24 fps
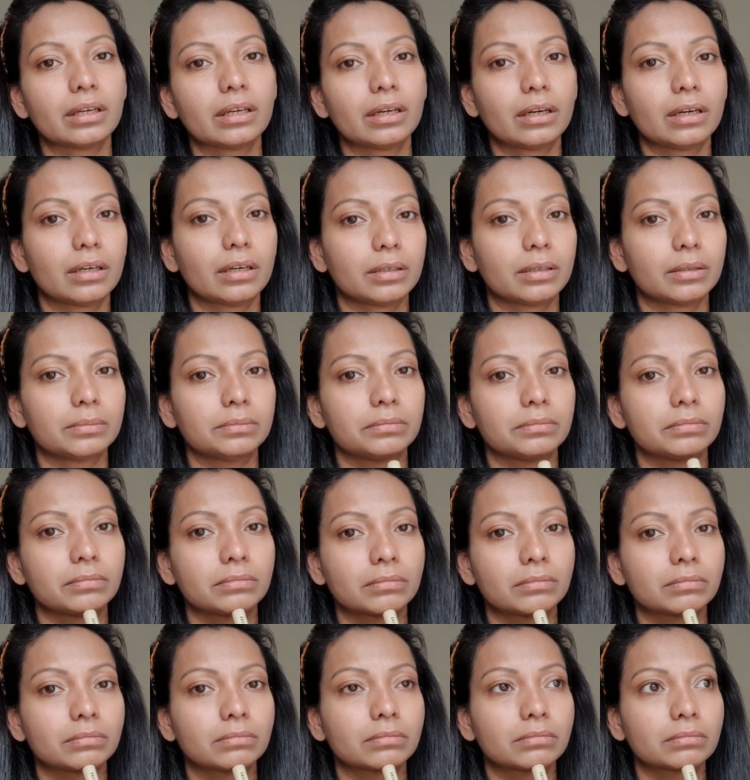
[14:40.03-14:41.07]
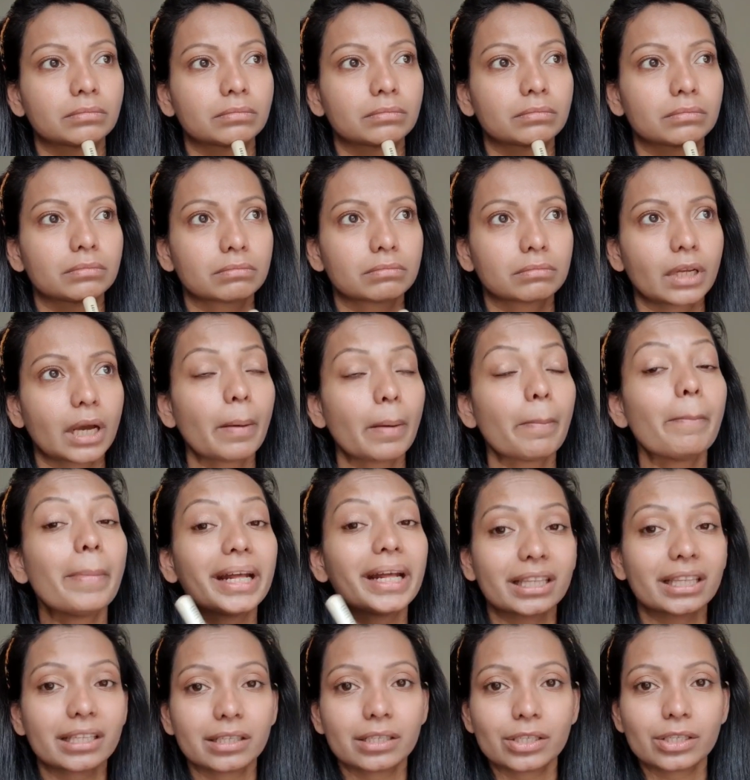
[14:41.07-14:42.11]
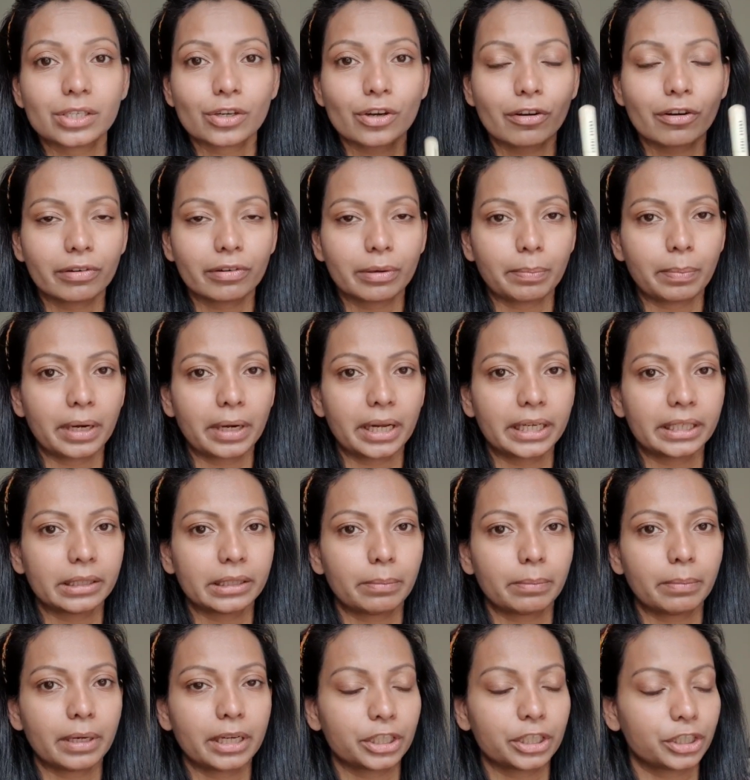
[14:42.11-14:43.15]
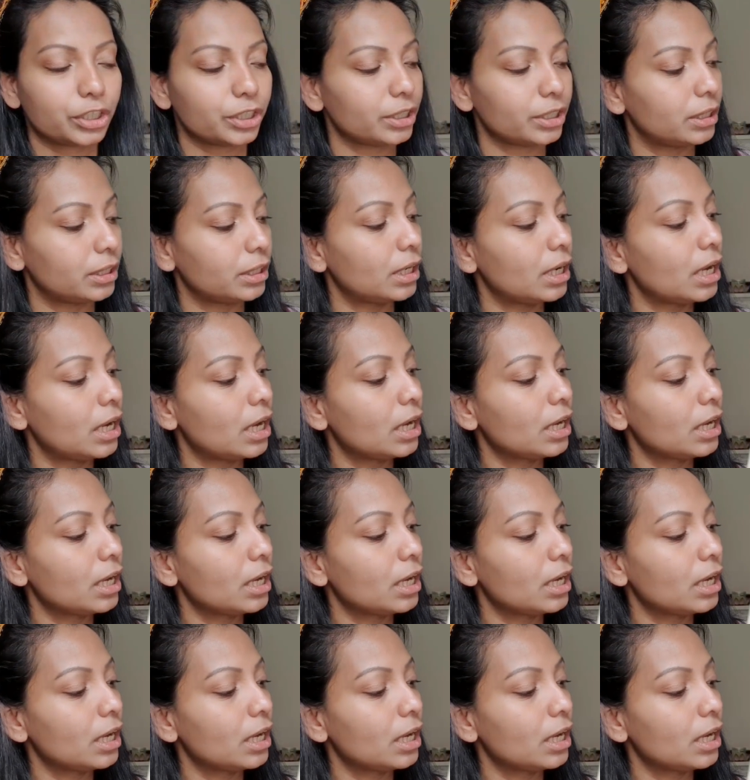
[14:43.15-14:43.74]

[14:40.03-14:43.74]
a a method of applying the blusher.